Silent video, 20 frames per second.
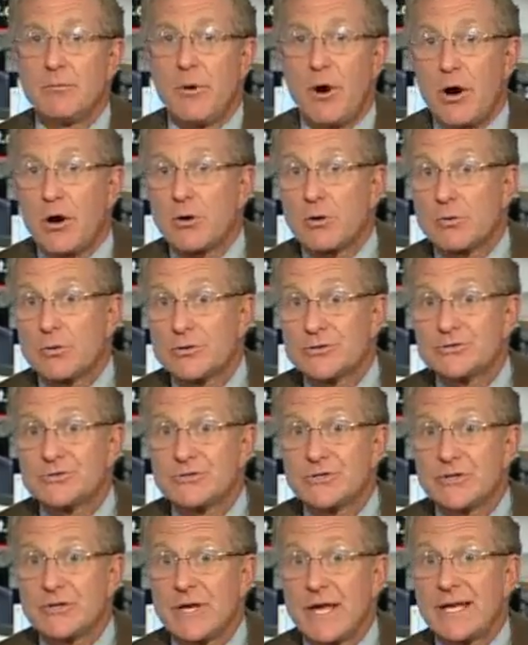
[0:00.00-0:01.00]

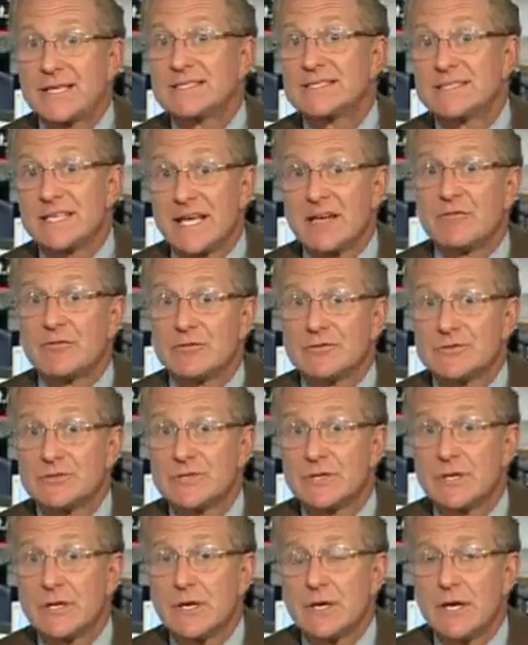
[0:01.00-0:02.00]
borrowers and
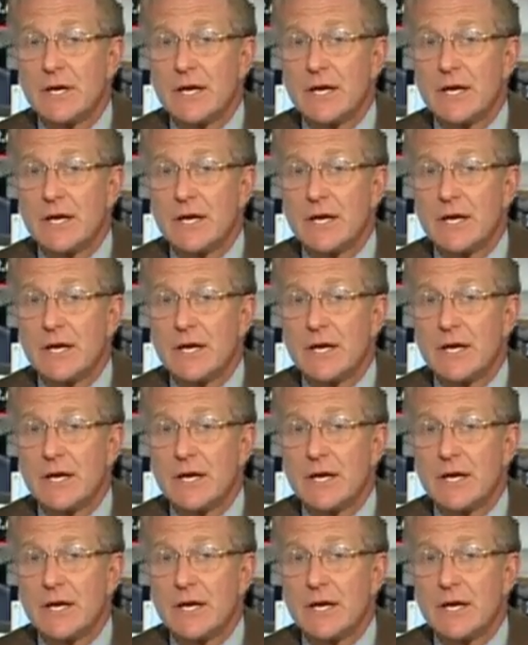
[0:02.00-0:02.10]
savers.